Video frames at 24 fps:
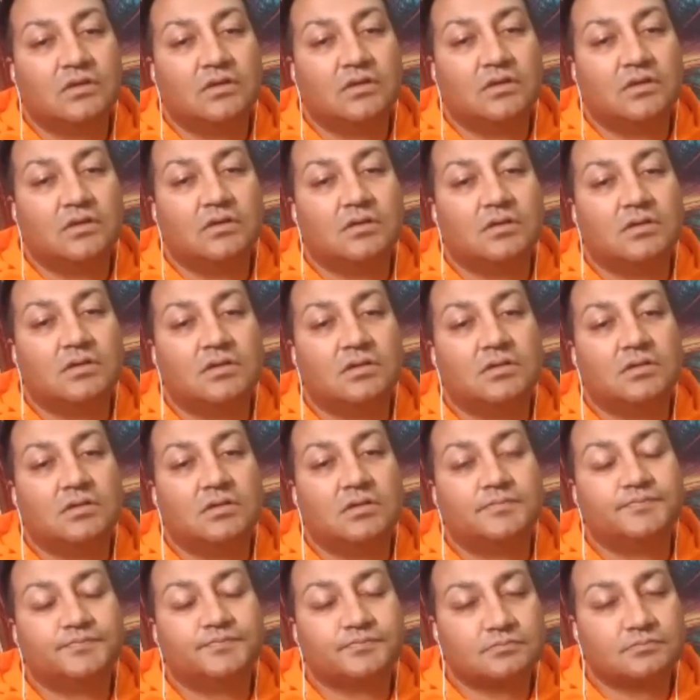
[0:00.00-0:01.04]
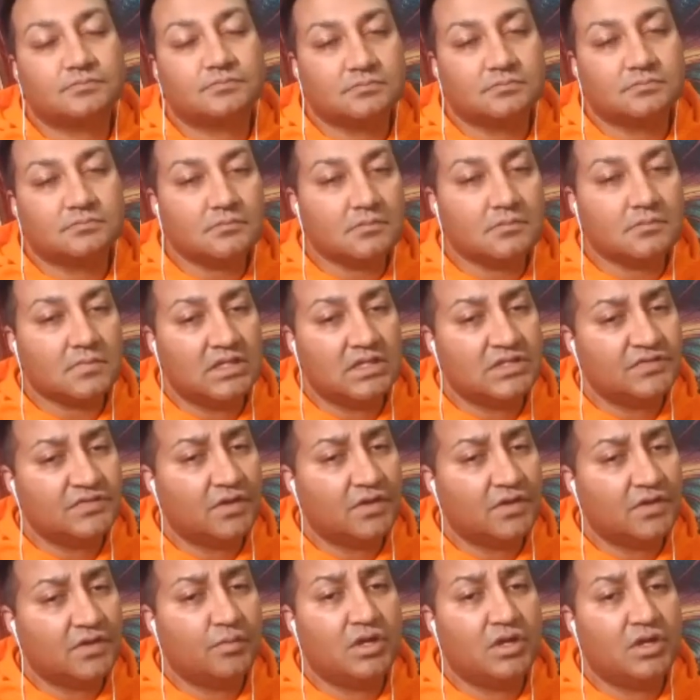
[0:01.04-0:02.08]
Good. This
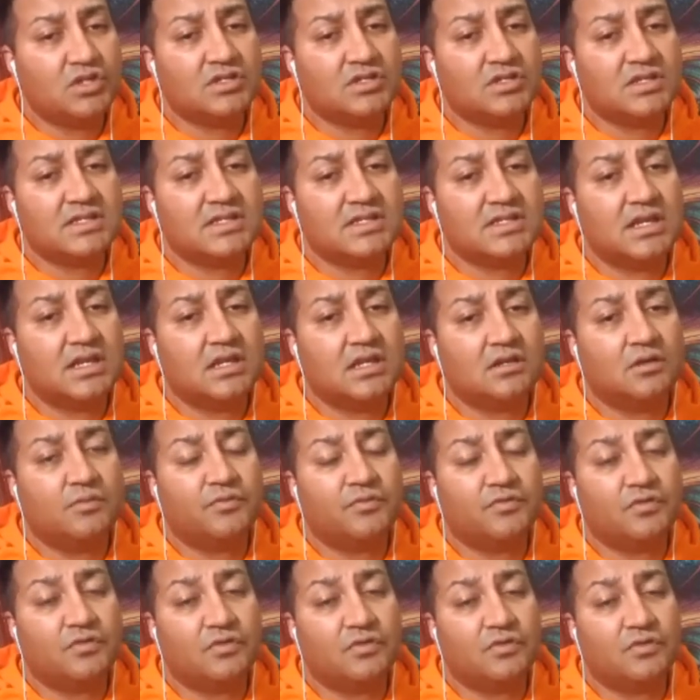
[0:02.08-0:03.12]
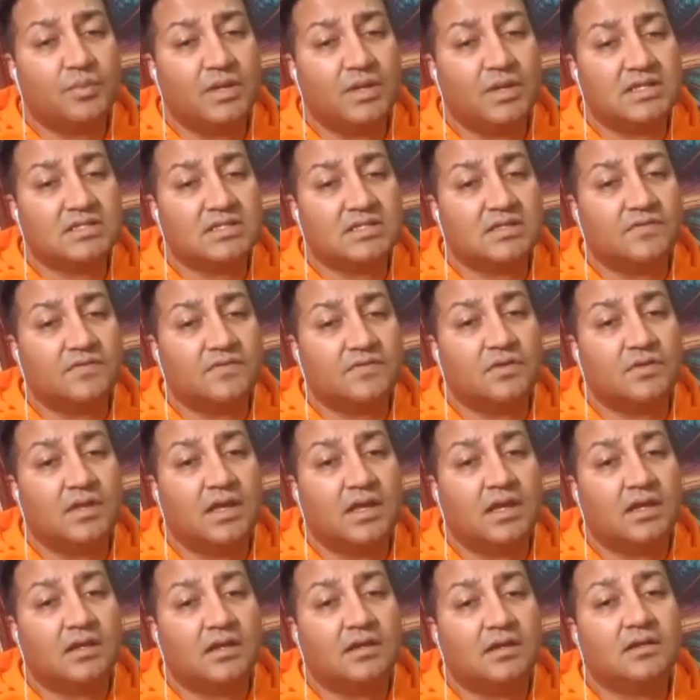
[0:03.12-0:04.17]
vibration is heading up through the base of your
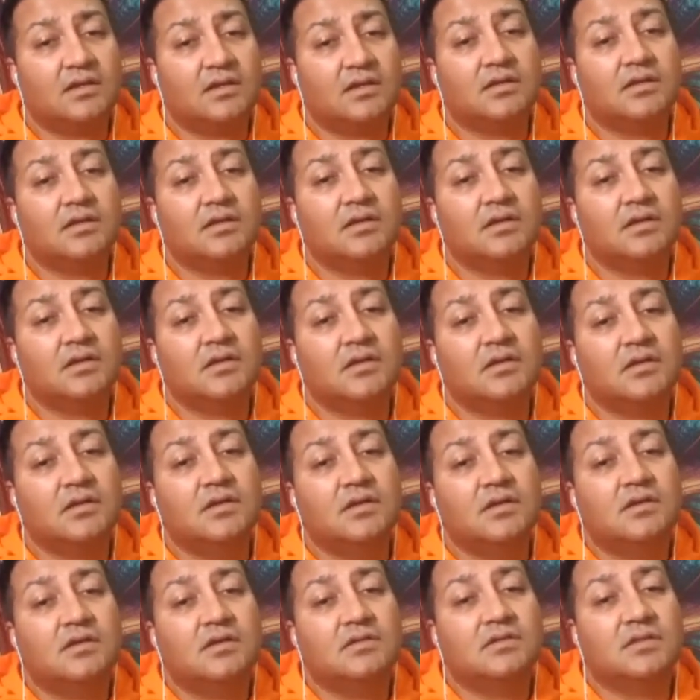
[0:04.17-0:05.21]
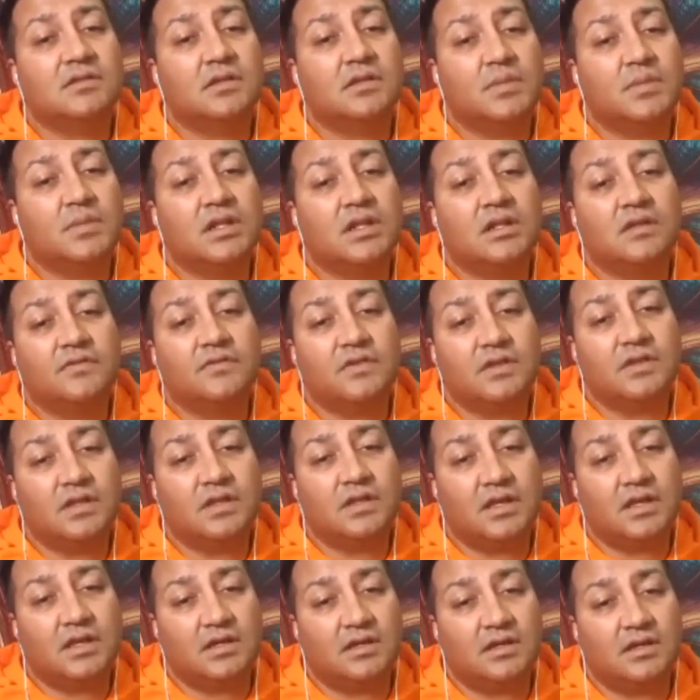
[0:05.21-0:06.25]
neck, to the middle of your
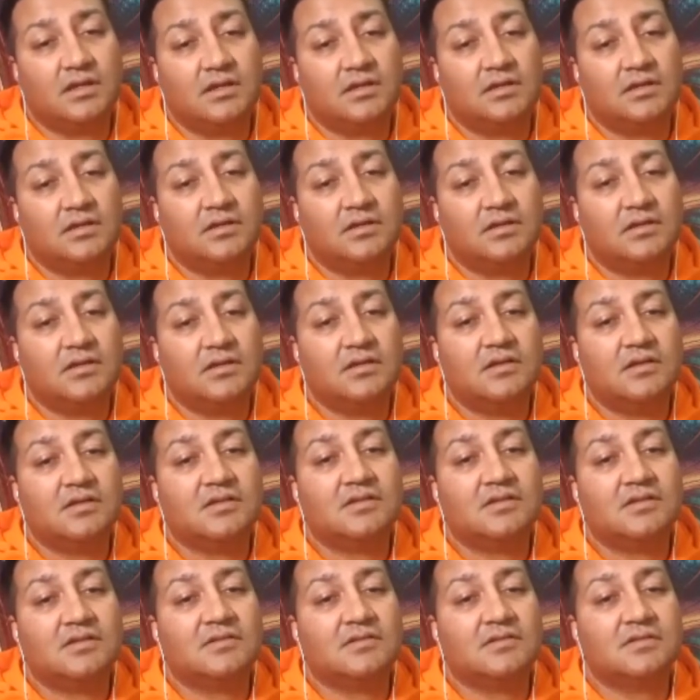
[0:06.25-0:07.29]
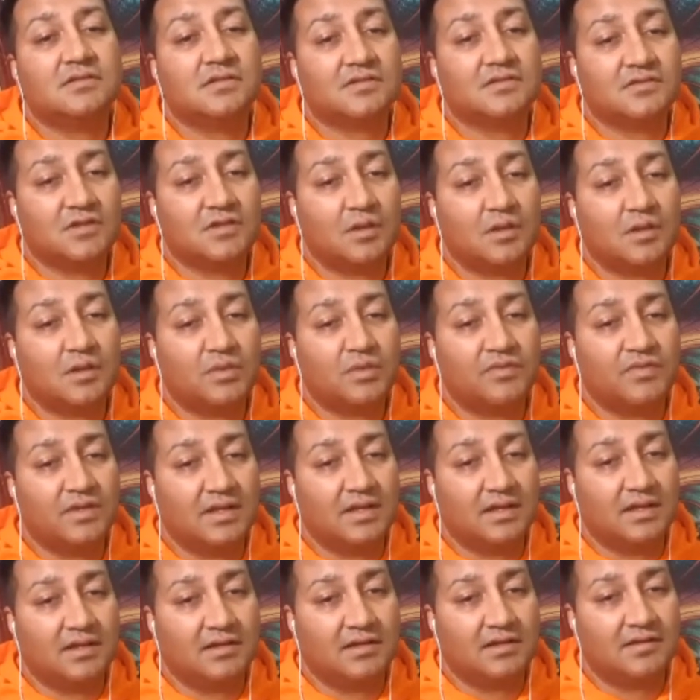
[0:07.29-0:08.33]
neck, to the top of your
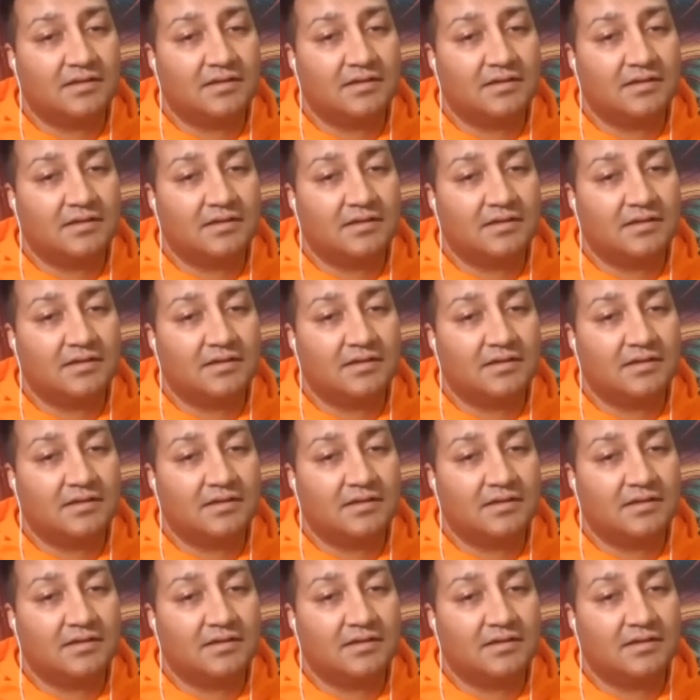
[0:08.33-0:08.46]
neck,